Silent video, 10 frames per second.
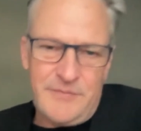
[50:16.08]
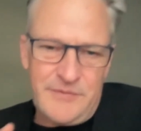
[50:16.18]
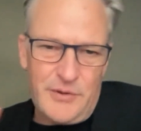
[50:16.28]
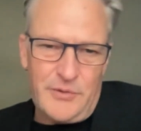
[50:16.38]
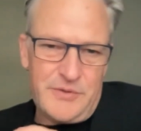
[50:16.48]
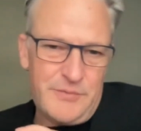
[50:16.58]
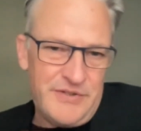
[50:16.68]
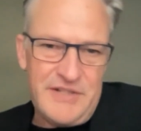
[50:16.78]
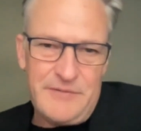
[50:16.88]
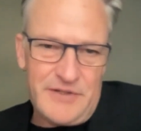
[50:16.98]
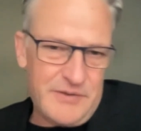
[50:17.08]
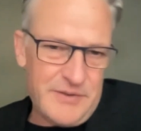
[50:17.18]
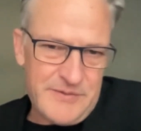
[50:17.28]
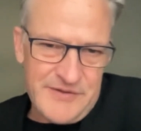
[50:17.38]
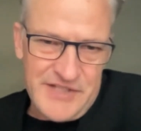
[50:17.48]
talked with different
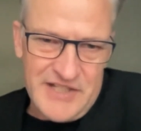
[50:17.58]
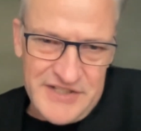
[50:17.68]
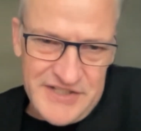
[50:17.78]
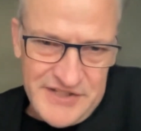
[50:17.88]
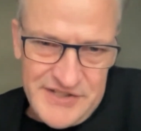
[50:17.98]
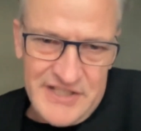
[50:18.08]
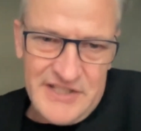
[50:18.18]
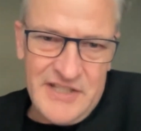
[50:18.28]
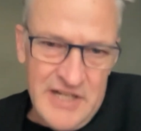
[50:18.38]
groups of scientists in